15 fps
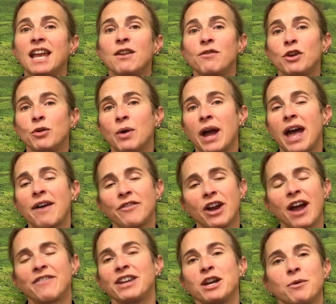and if you ever
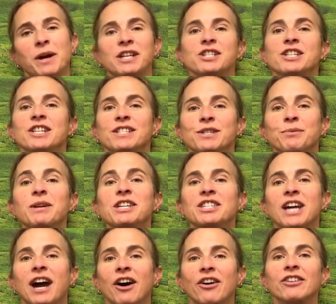have any questions,
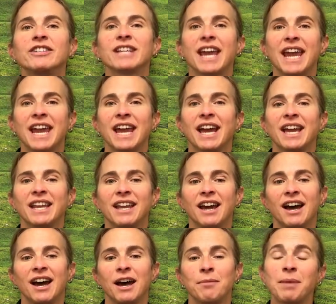reach out and
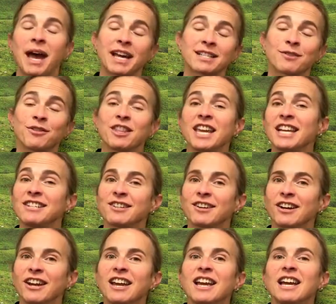ask for the
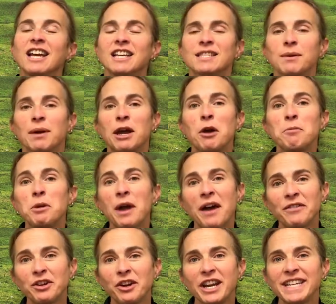answer. So I hope you
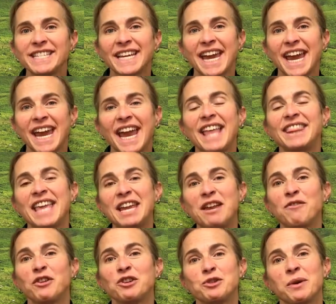have a great day, and thank
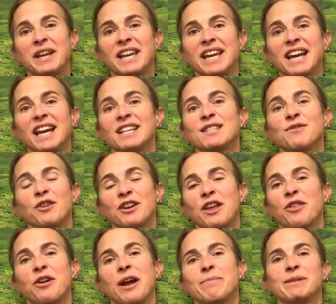you for joining us for
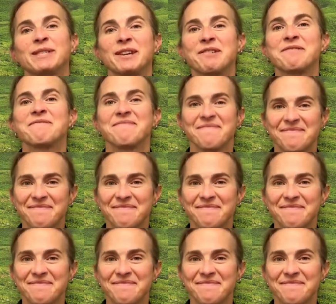another episode.